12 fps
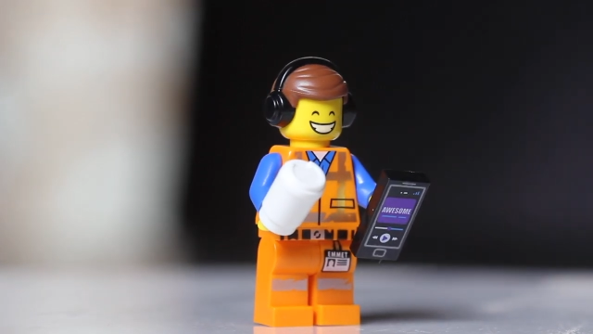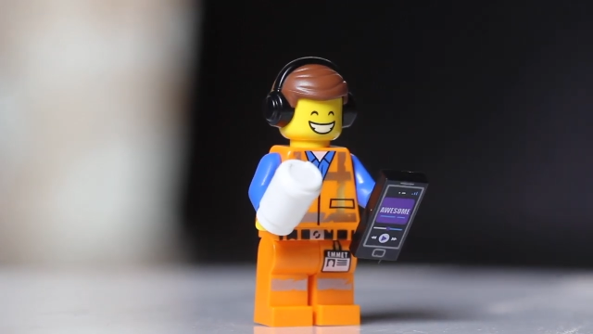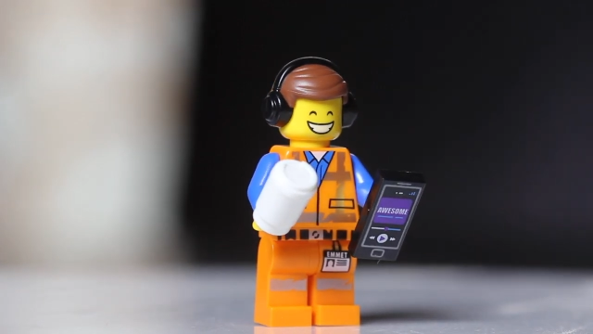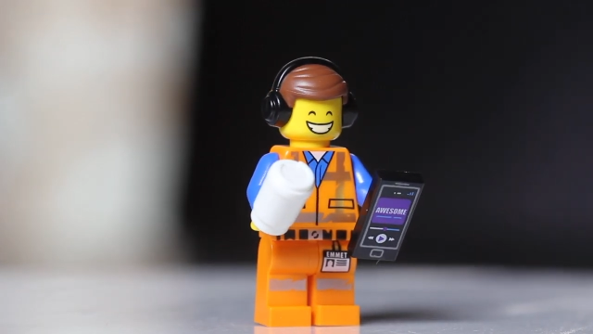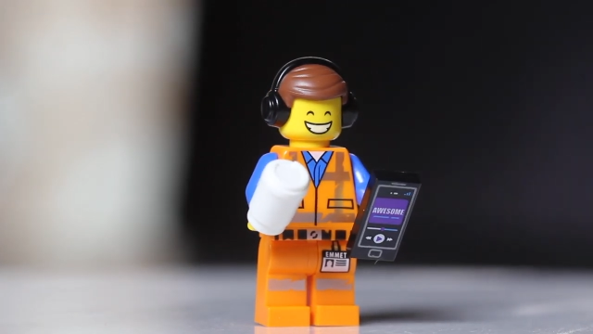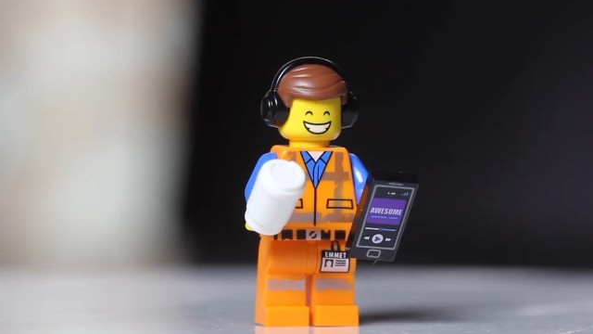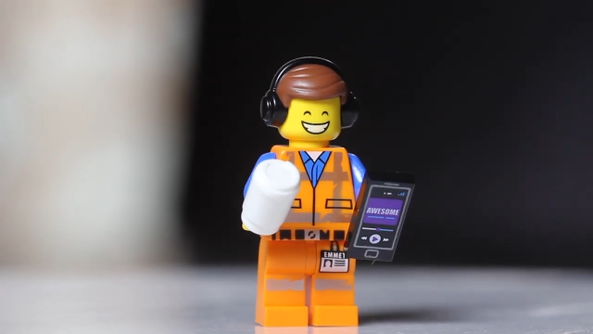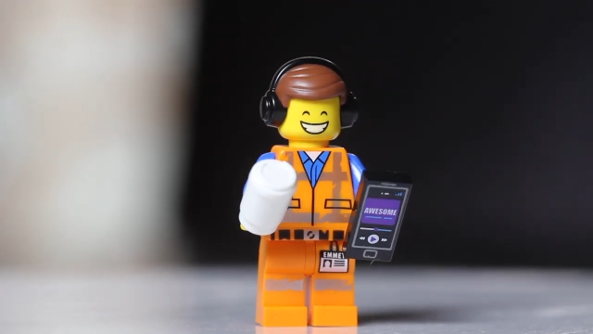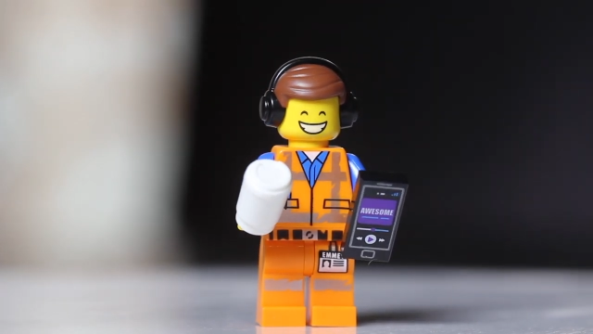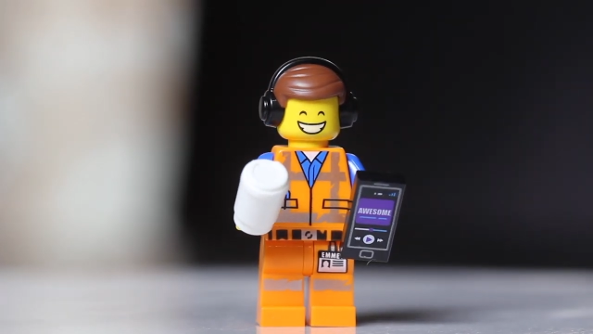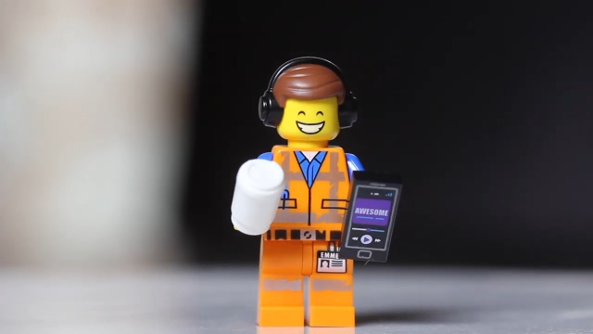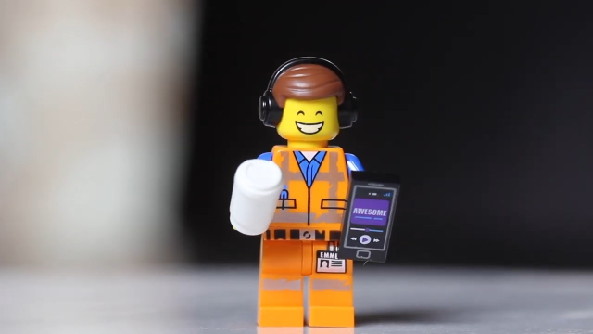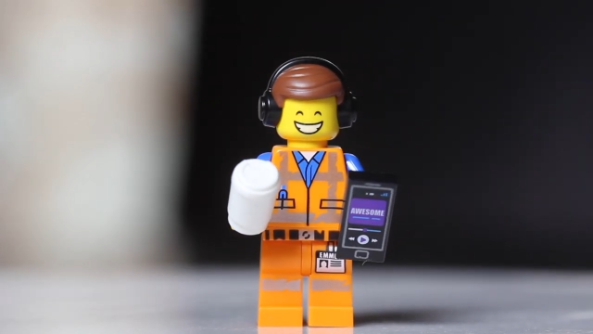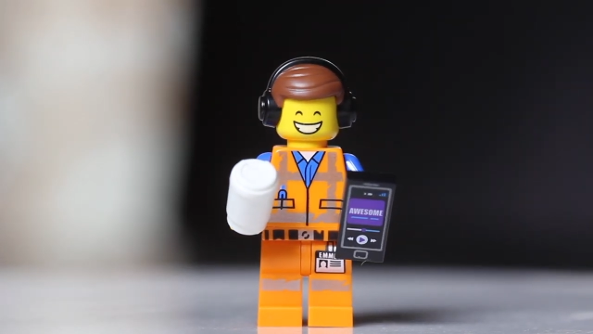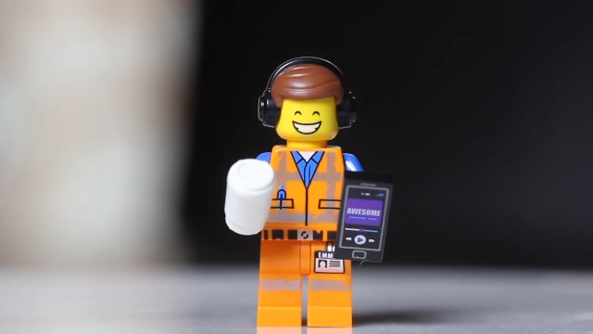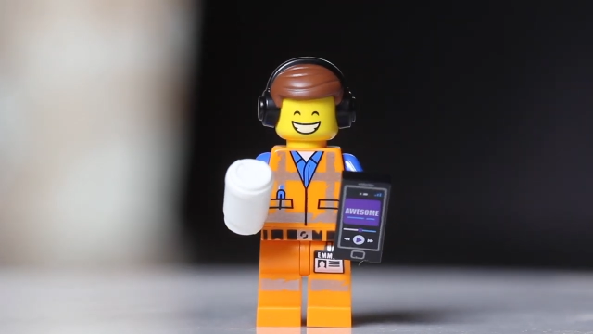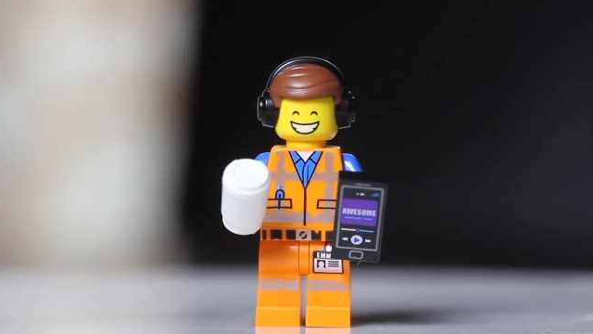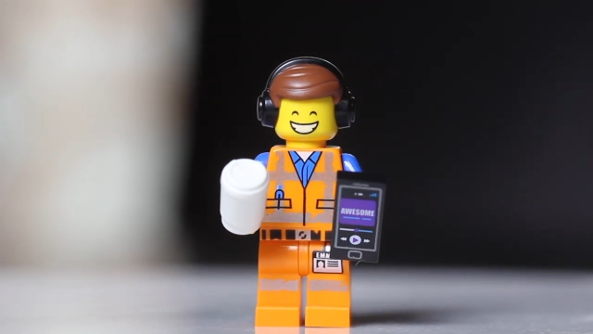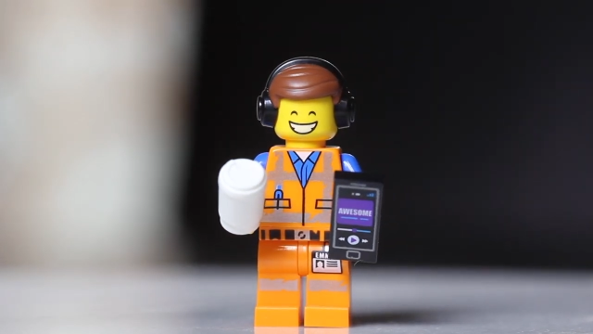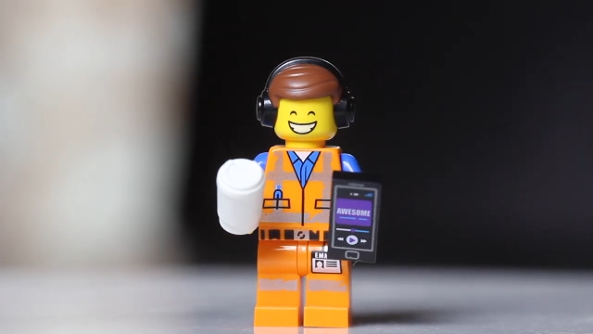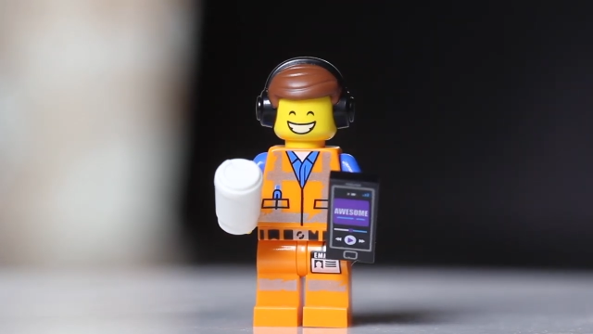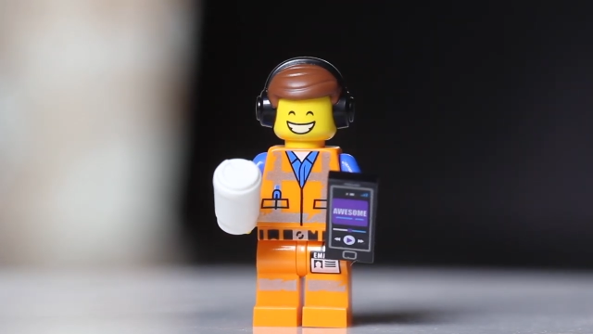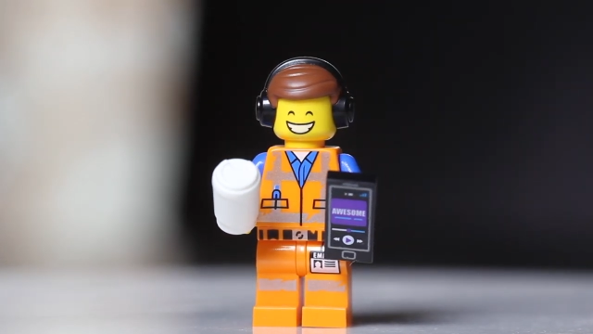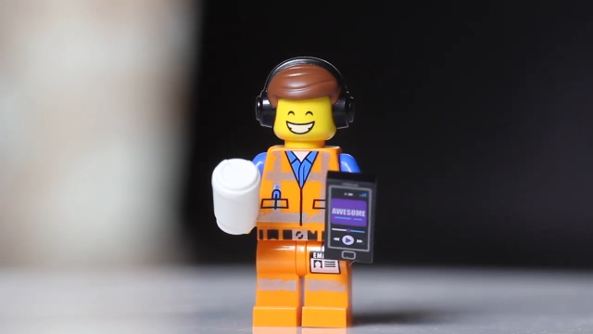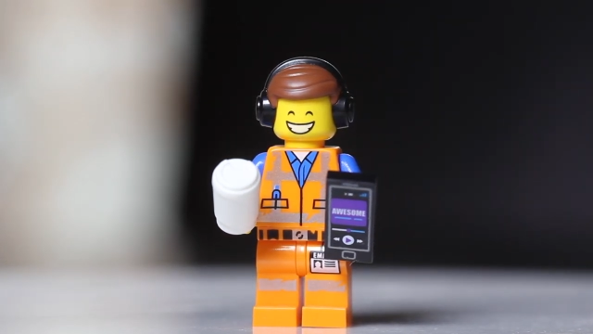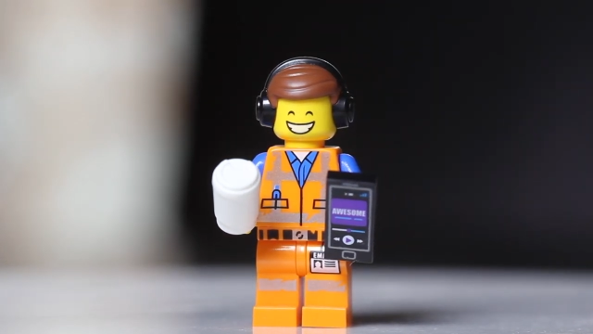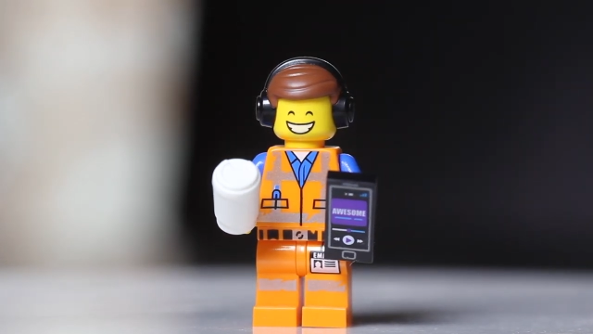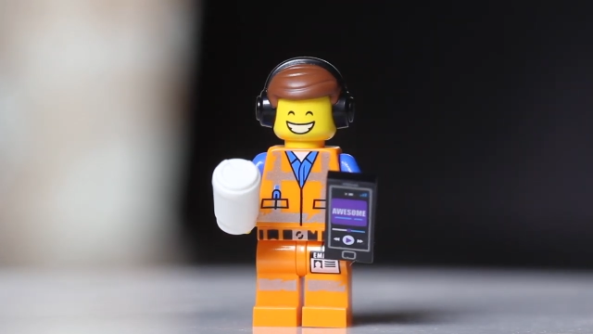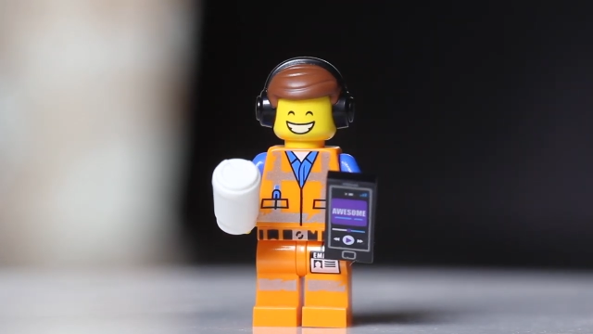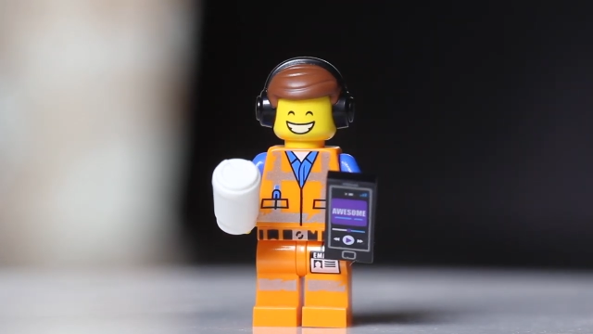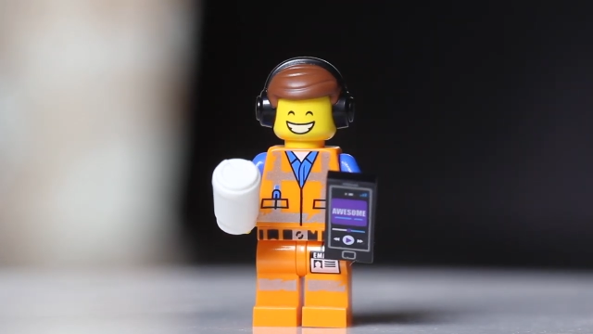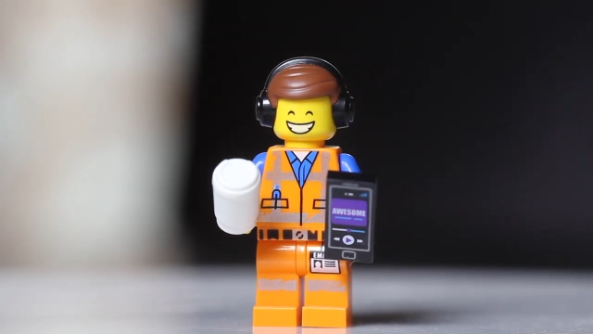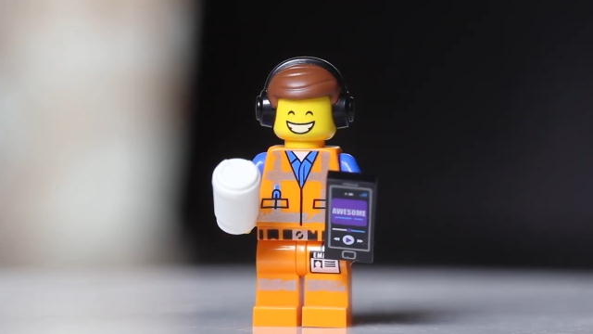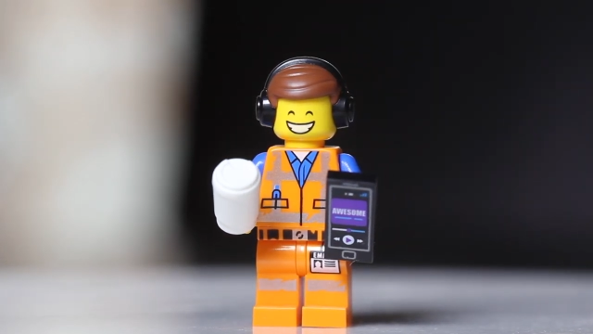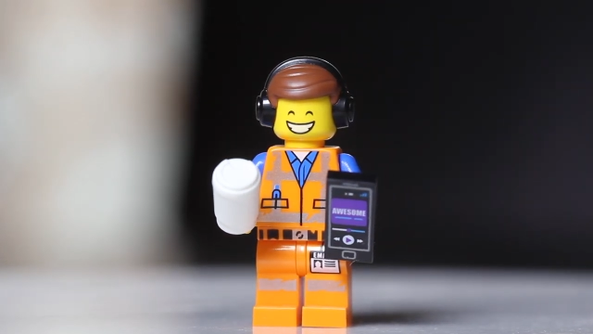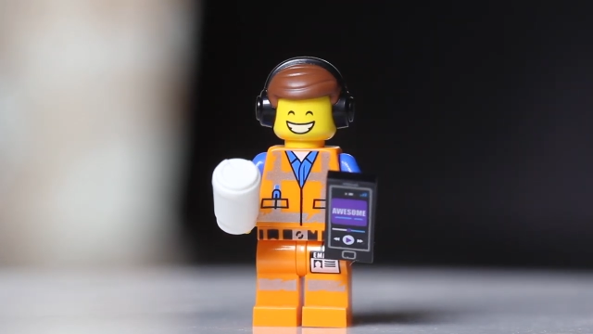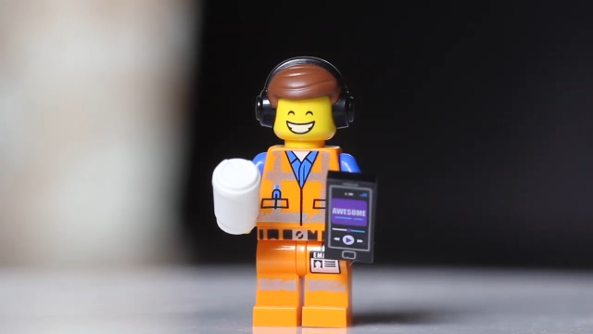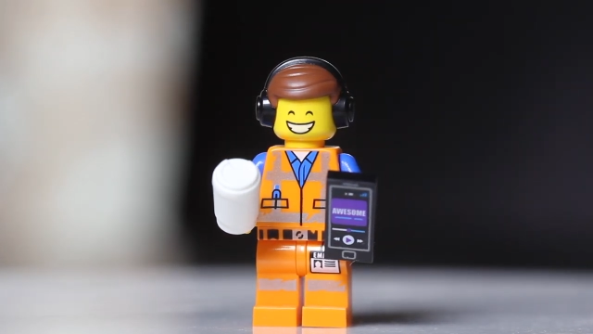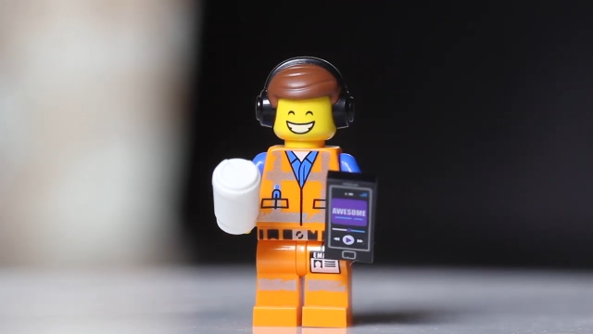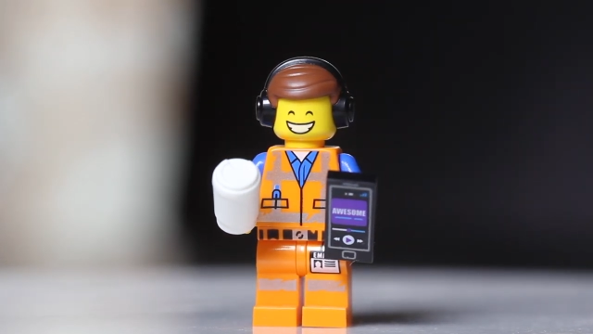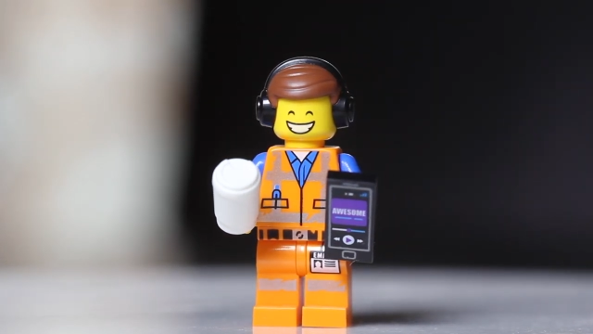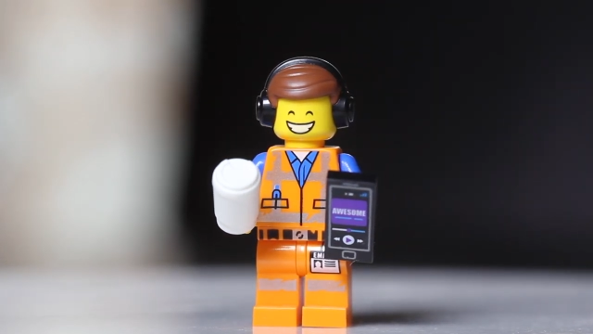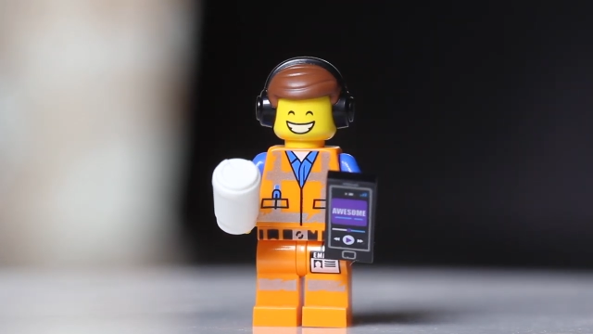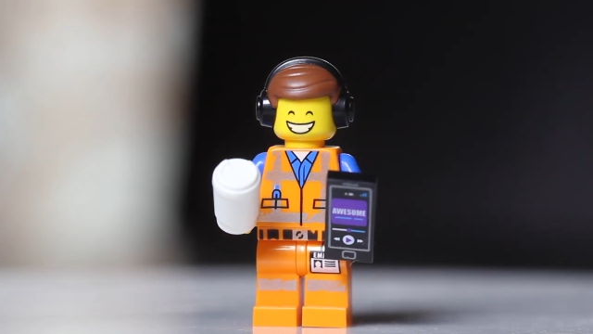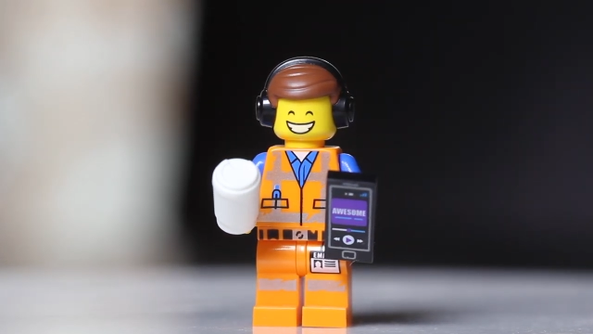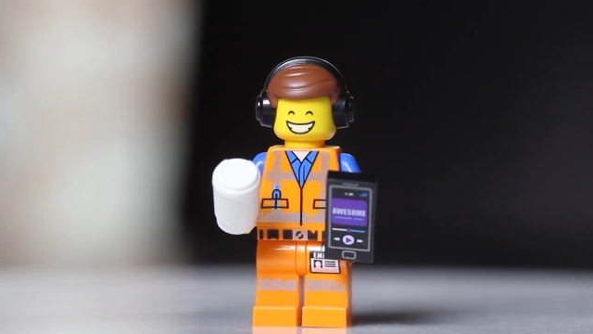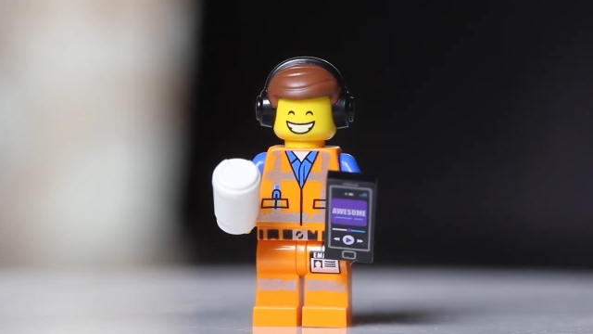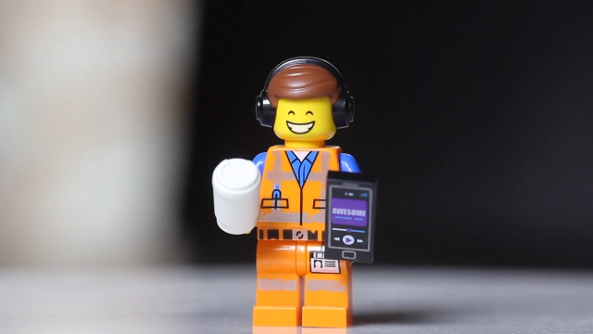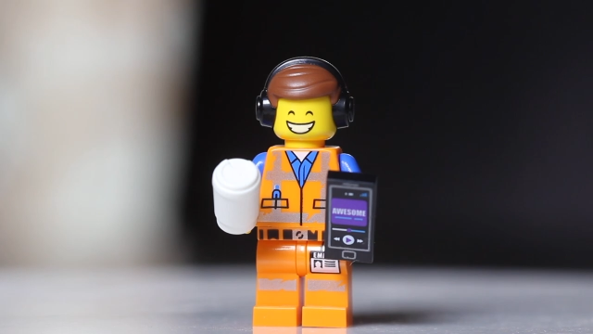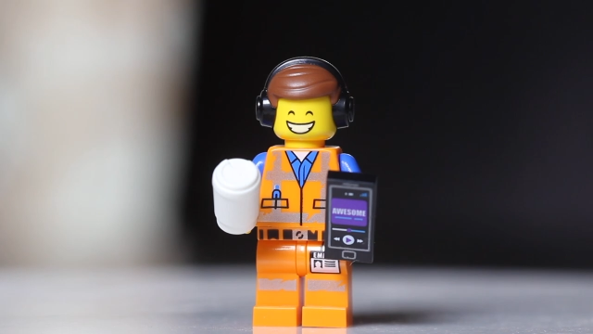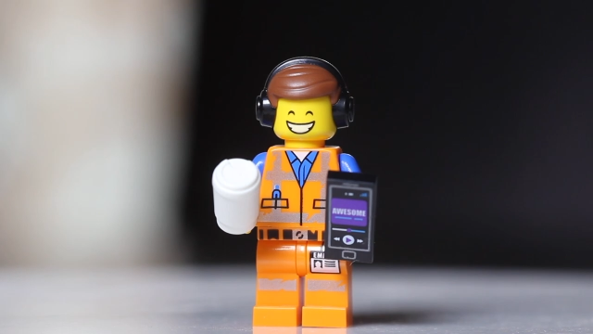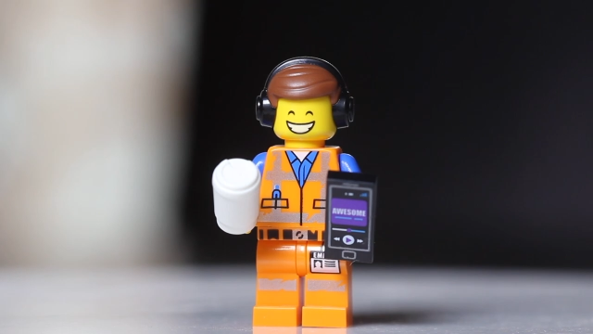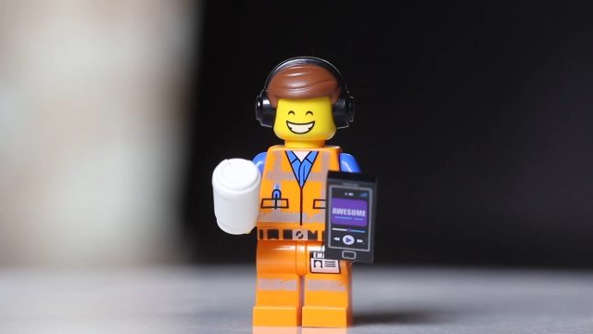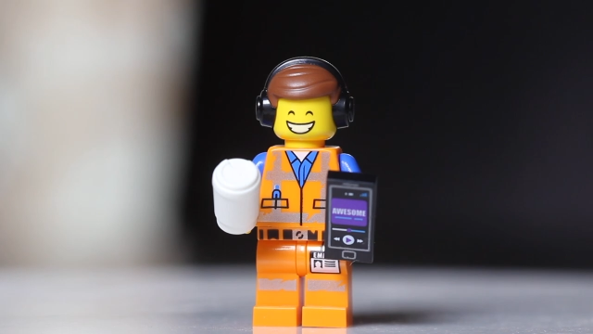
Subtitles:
Nobody's mouth can be seen.